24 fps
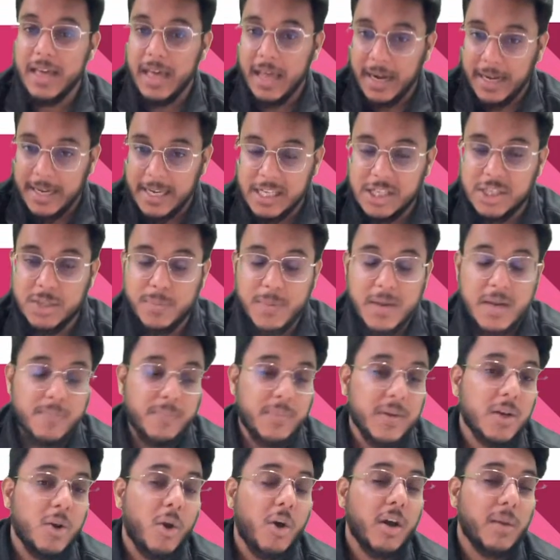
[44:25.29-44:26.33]
Rich
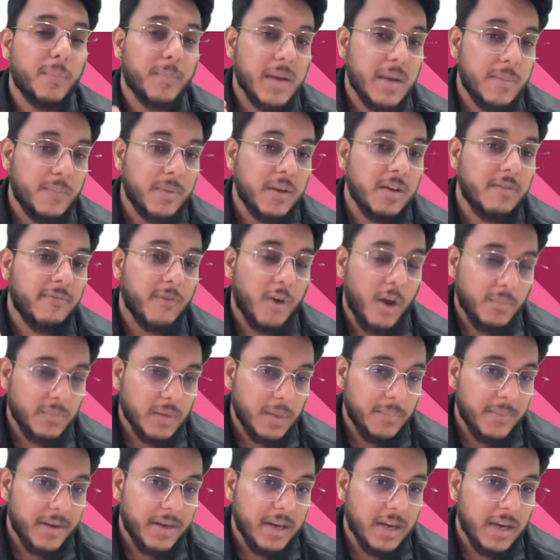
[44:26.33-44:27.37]
people or people from
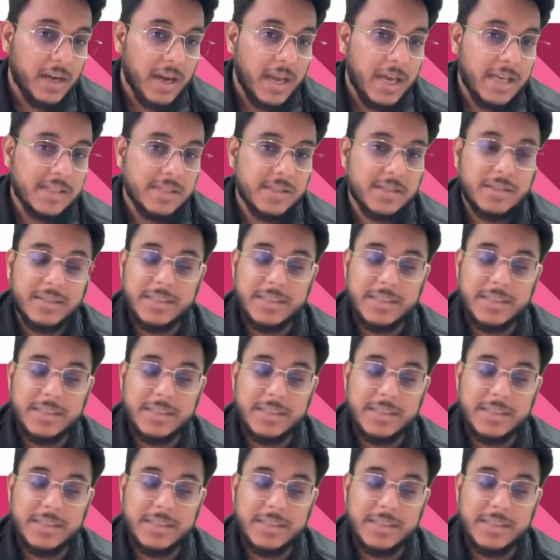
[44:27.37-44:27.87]
the middle class,